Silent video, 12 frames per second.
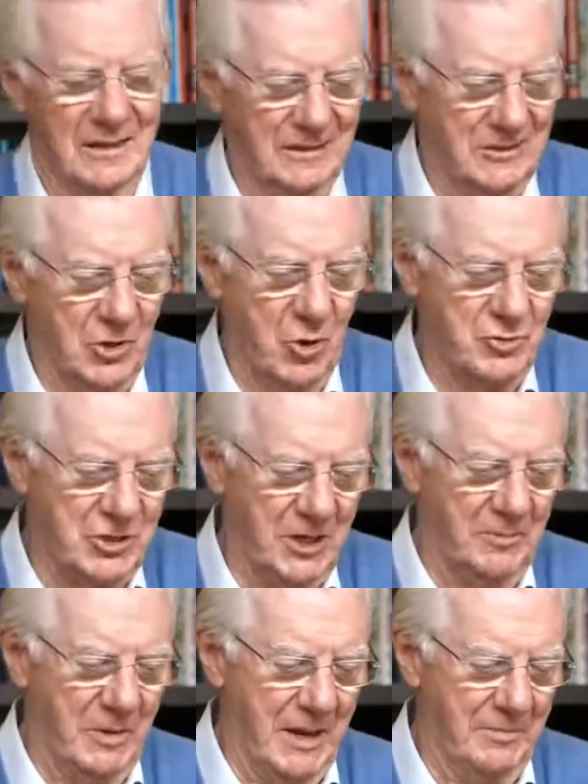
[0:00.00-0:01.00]
and
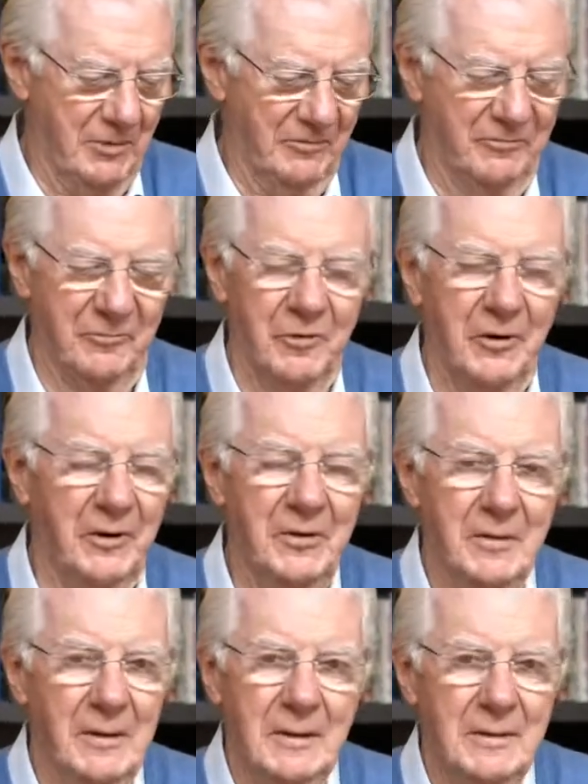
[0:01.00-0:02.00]
coaching people for
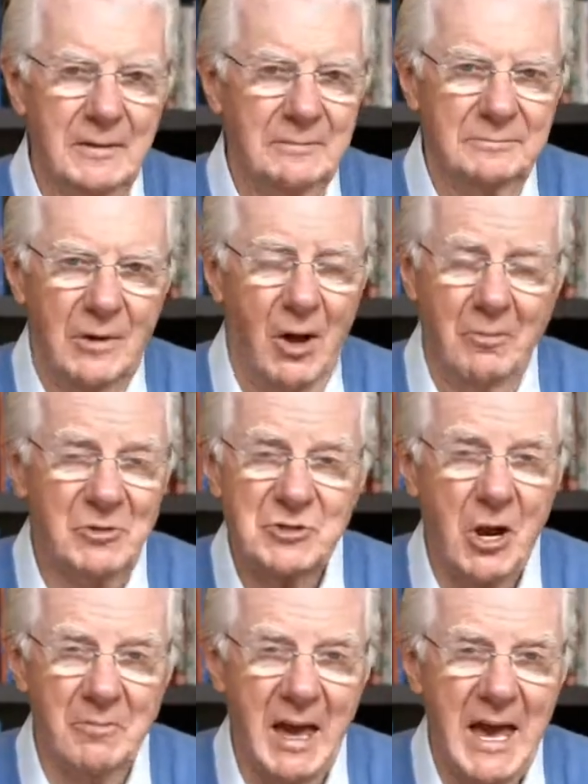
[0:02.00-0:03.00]
almost
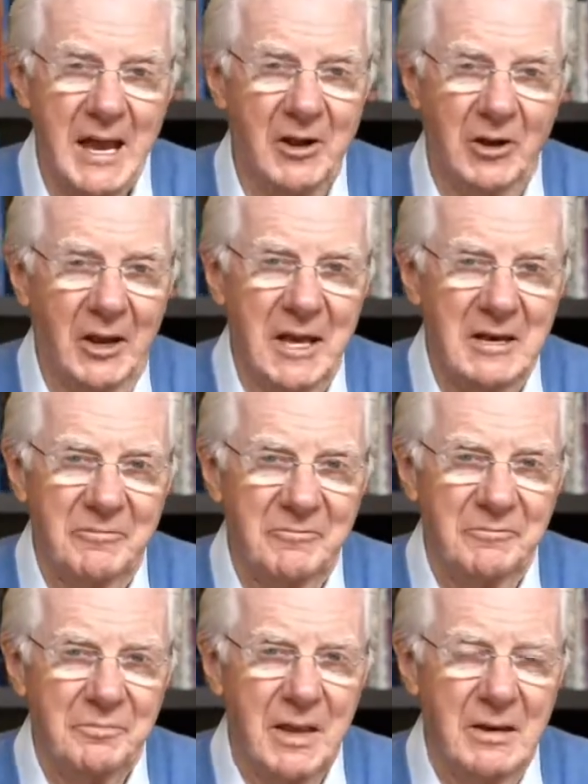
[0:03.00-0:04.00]
all my adult life.
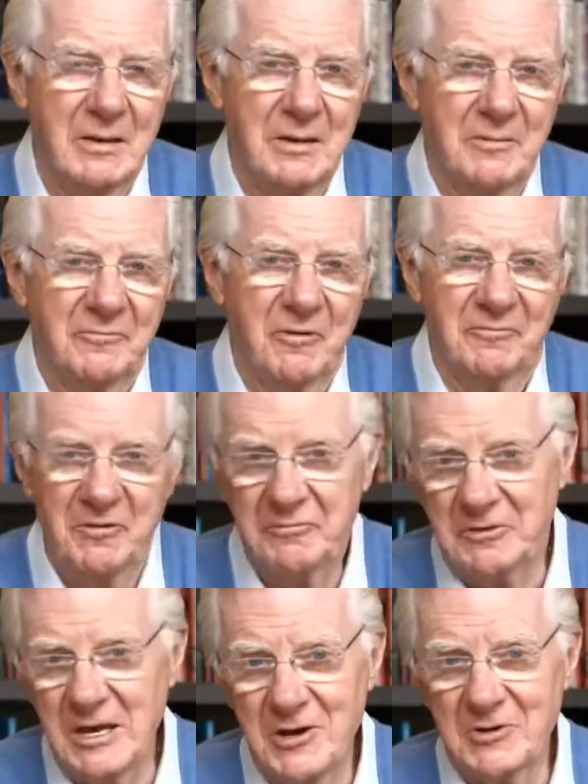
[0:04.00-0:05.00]
For
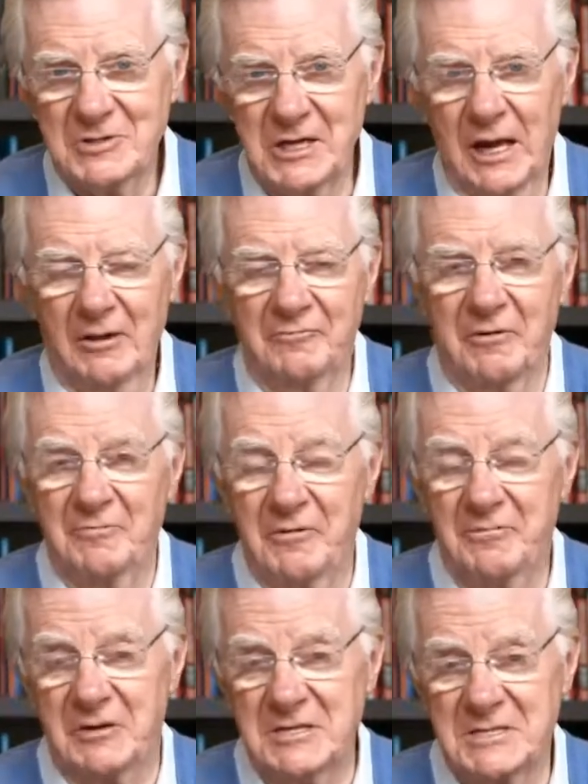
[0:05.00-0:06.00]
50 years now, for
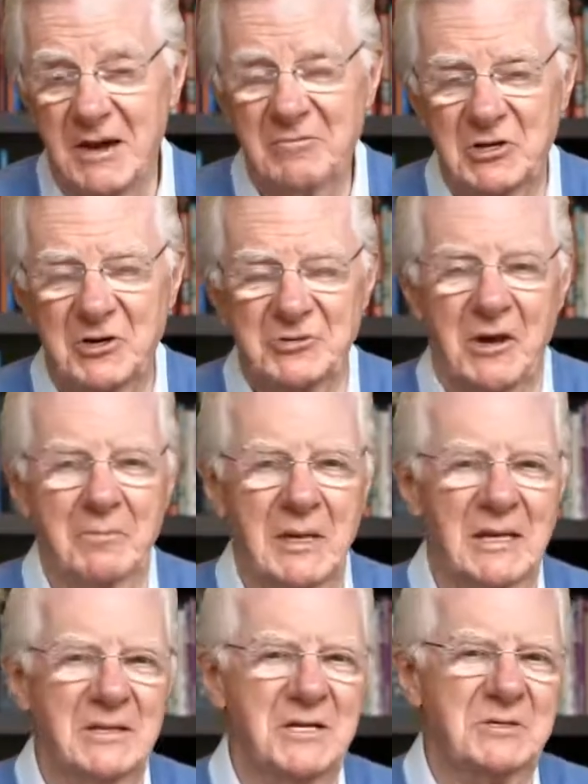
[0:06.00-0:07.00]
57 years I've
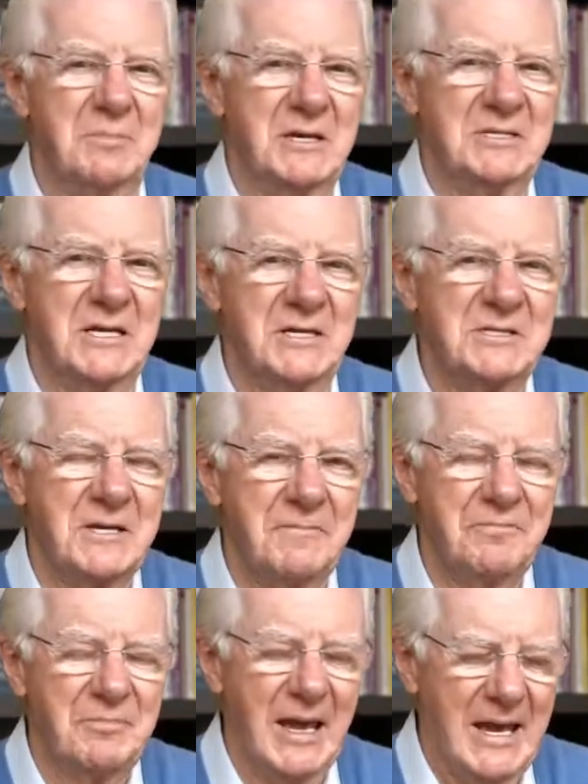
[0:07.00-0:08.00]
been in this business.
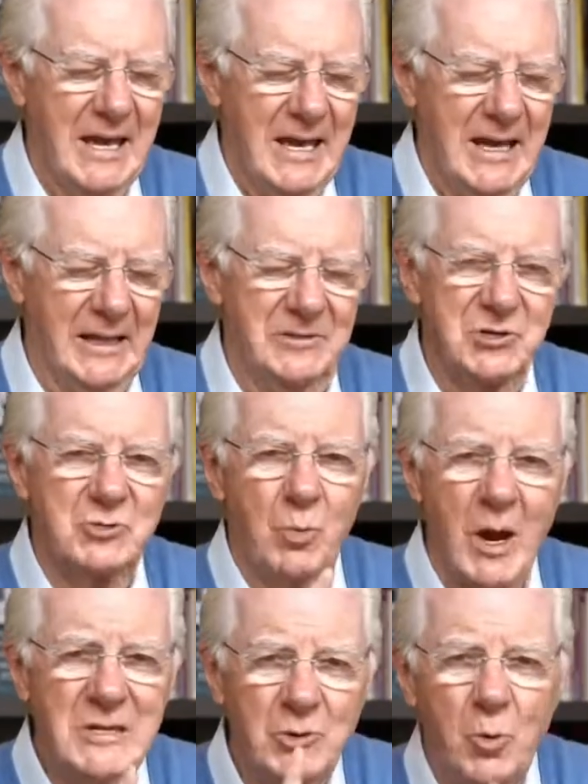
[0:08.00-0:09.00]
And there's
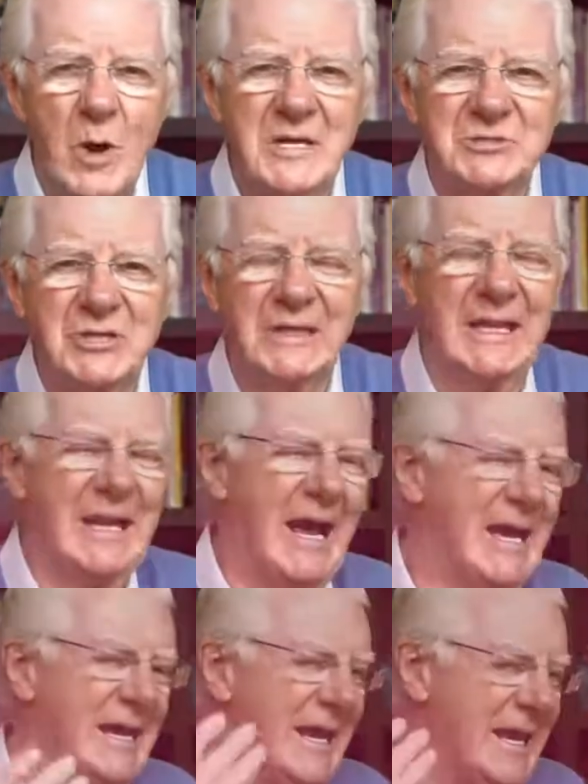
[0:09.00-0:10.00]
one question that
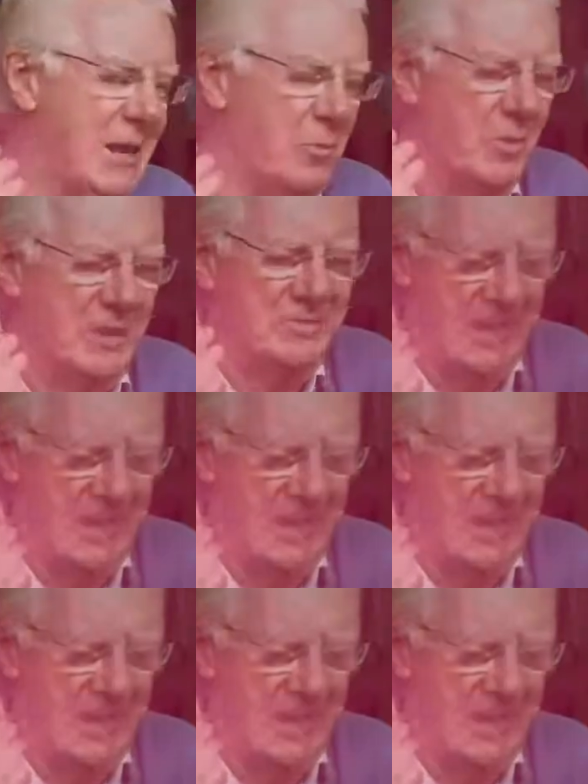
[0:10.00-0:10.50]
I get hit with